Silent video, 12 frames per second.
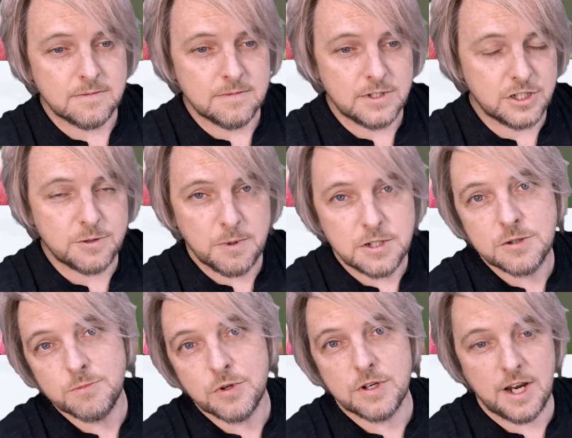Because you're supposed to
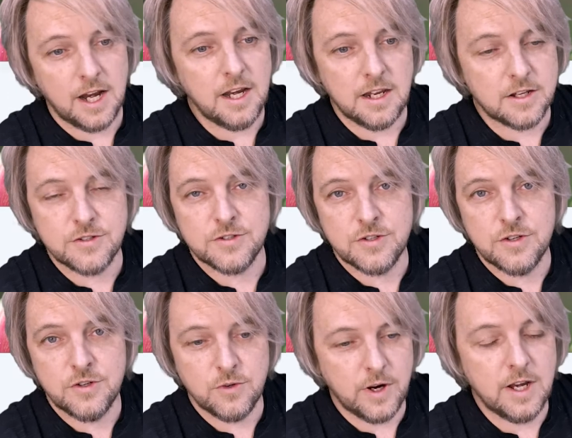put any
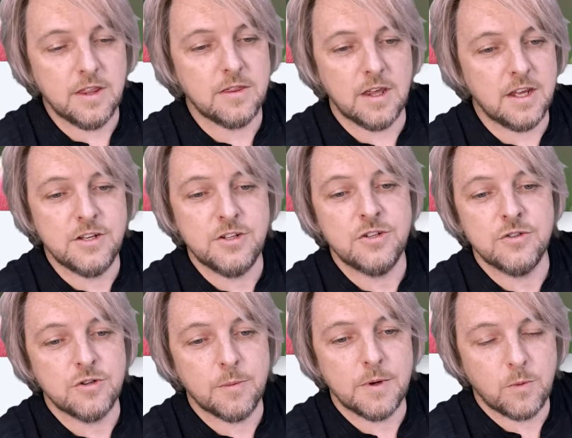concern or any issue,
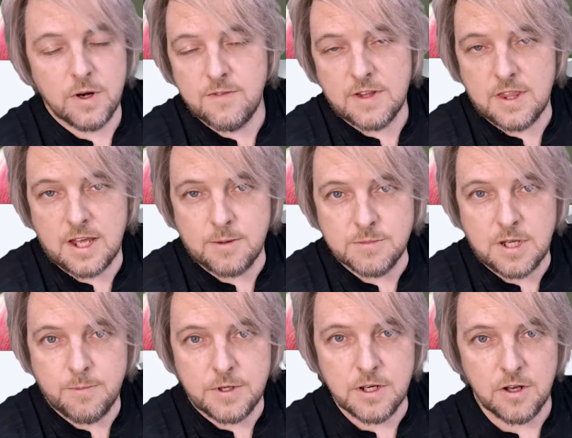topic, whatever that comes
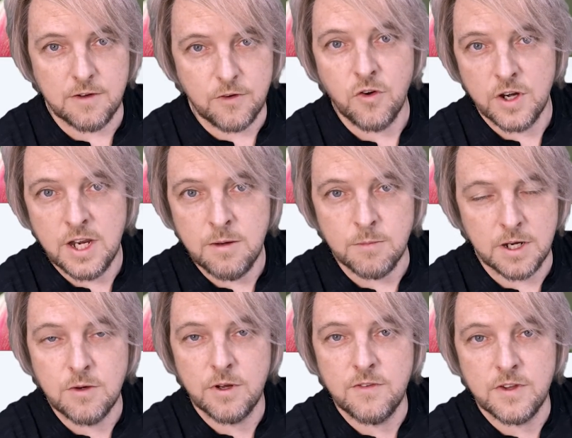up in your life on him, and he'll
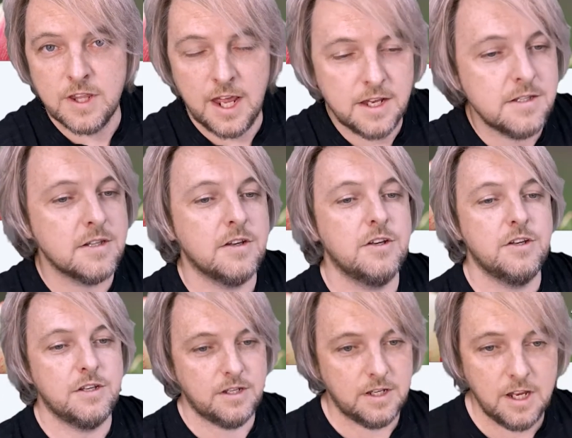give you the answer, and you
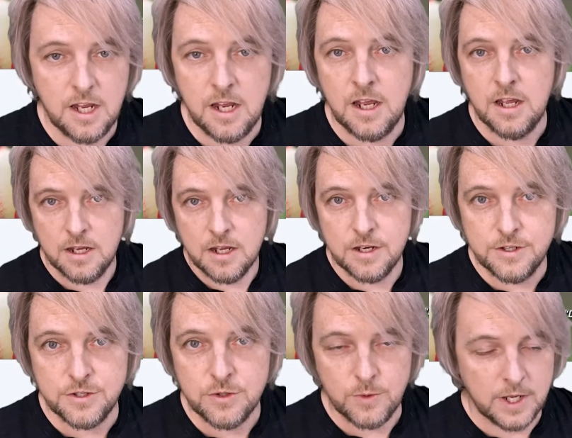hear
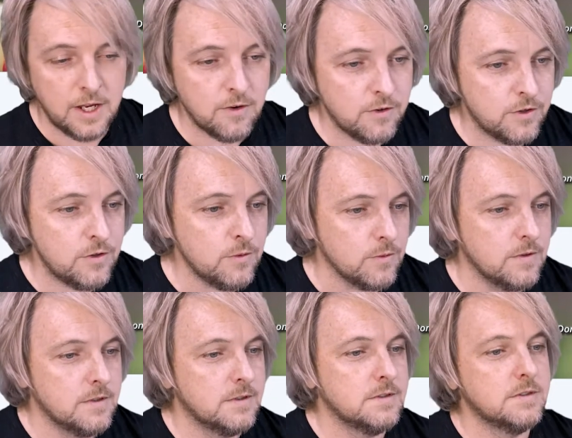and do.
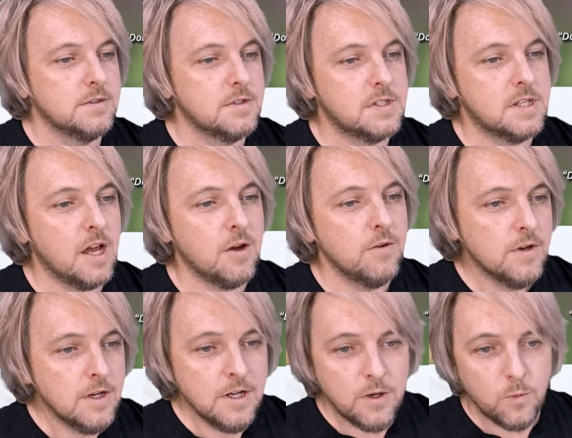So
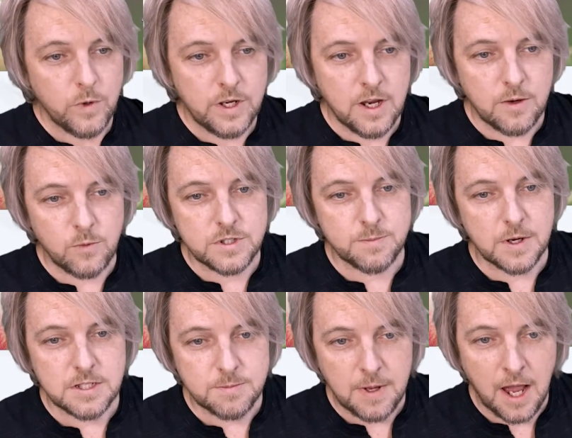we know we're
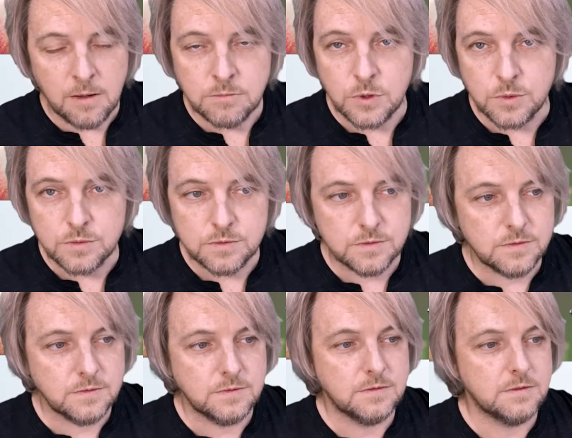supposed to be humble.
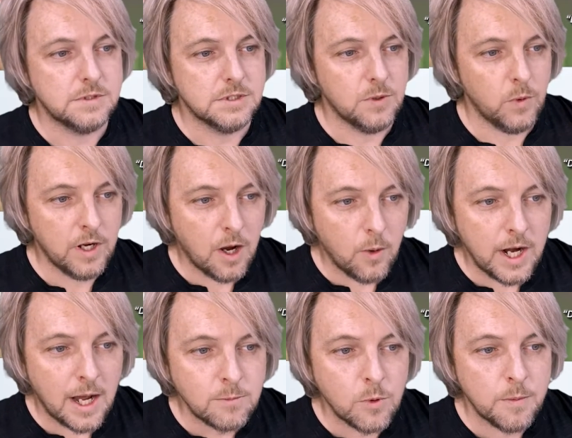We know what
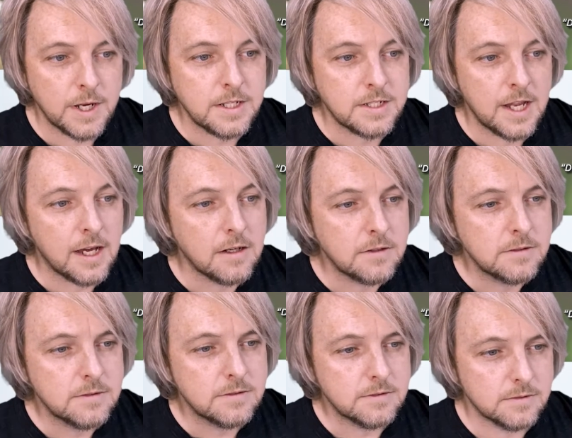humble means now.
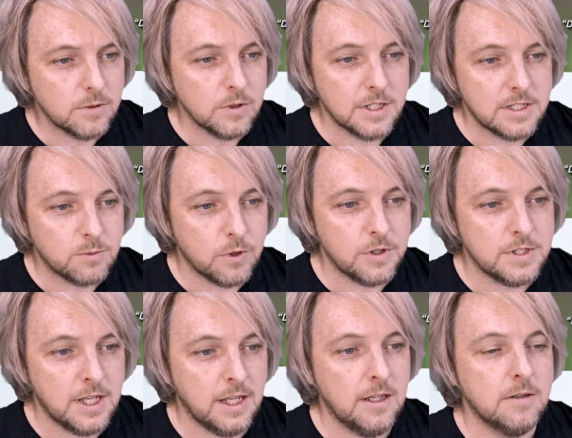All these words
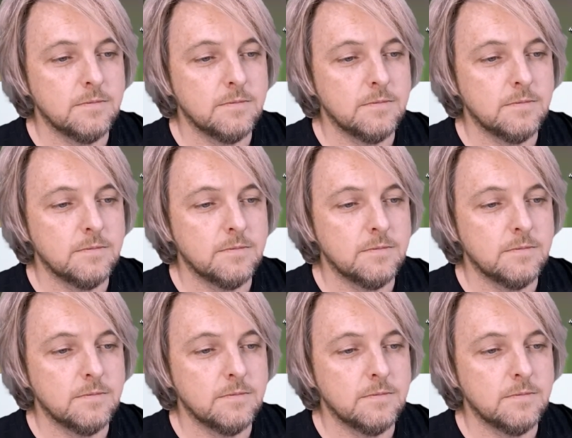here.